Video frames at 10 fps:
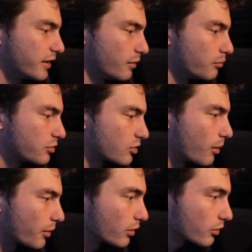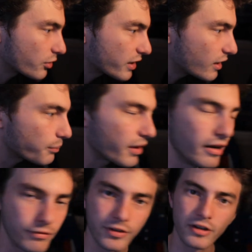GIMP. So I'm going to learn GIMP
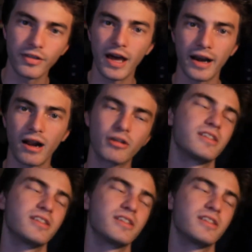and figure that out,